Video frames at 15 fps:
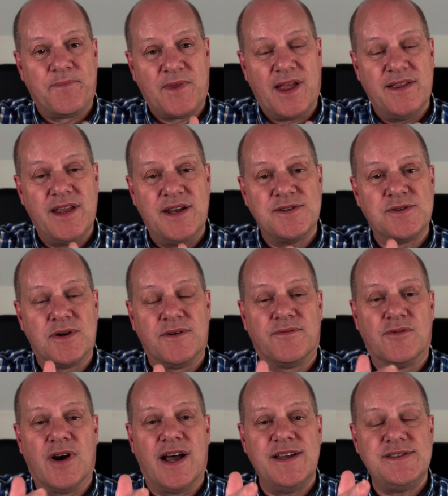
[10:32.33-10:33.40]
and then it sort of
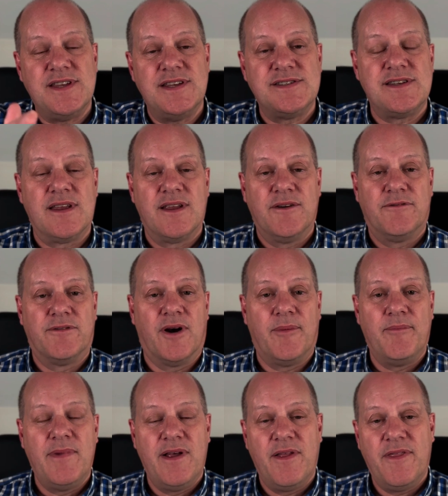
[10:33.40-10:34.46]
rises
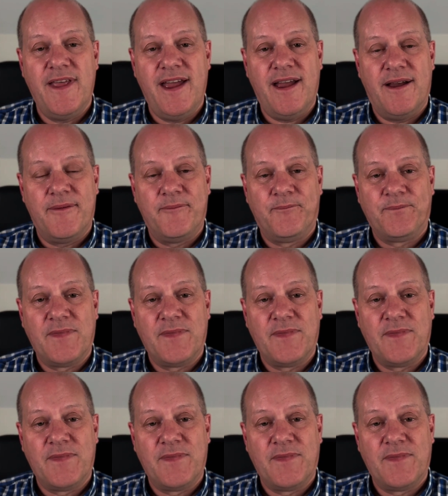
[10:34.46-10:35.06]
from there.